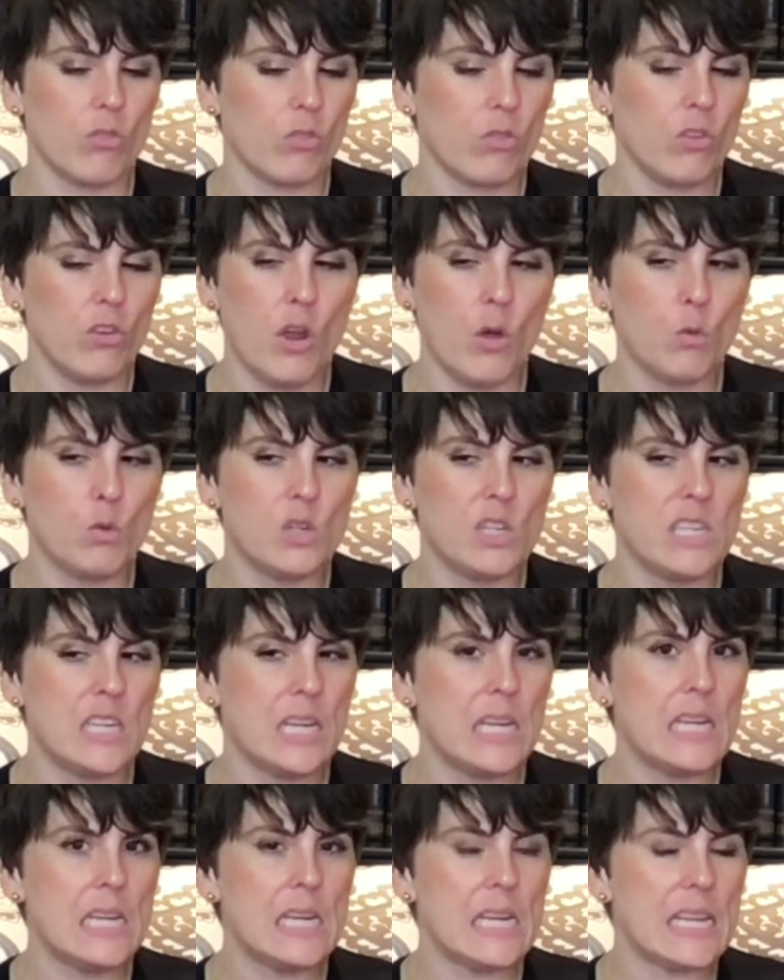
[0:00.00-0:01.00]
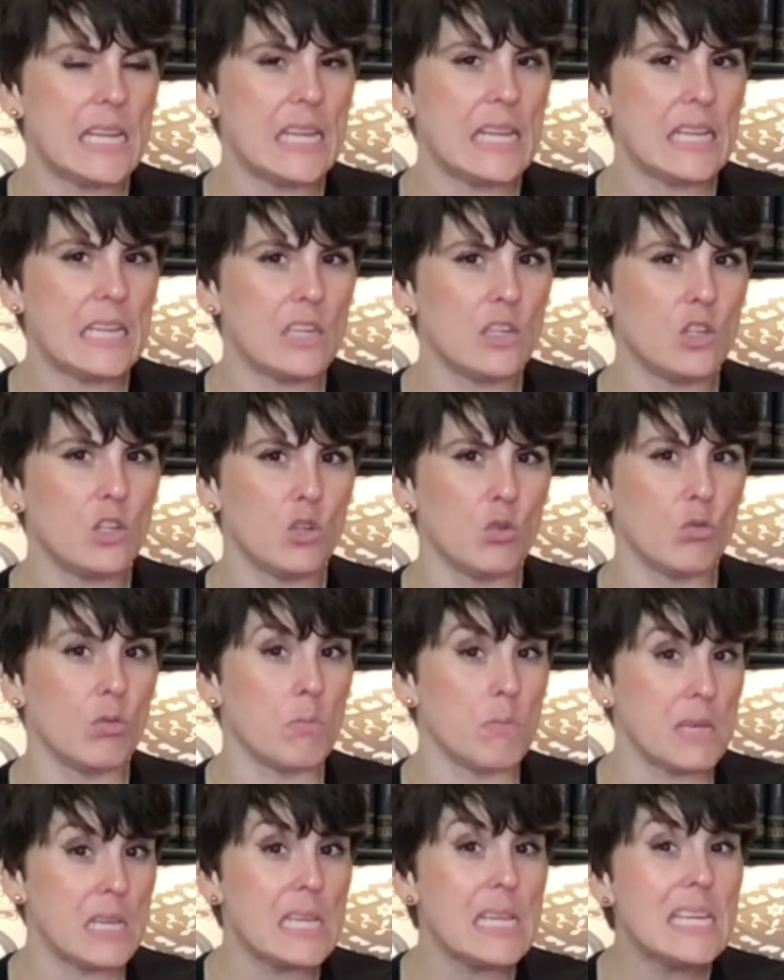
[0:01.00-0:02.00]
no digging into the
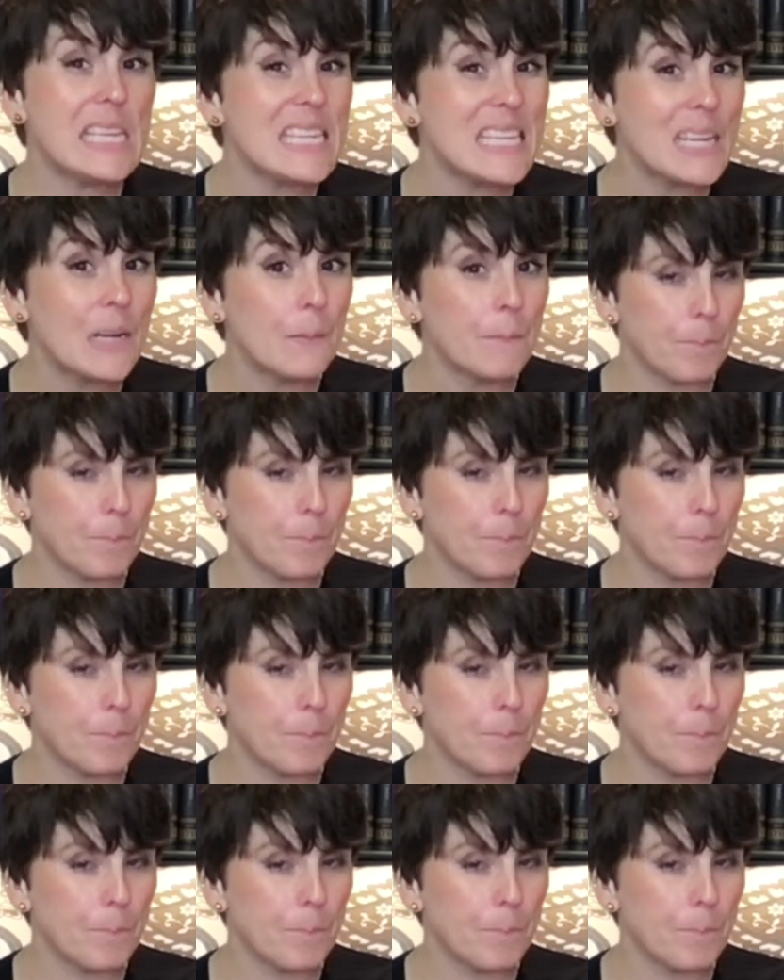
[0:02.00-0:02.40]
meat.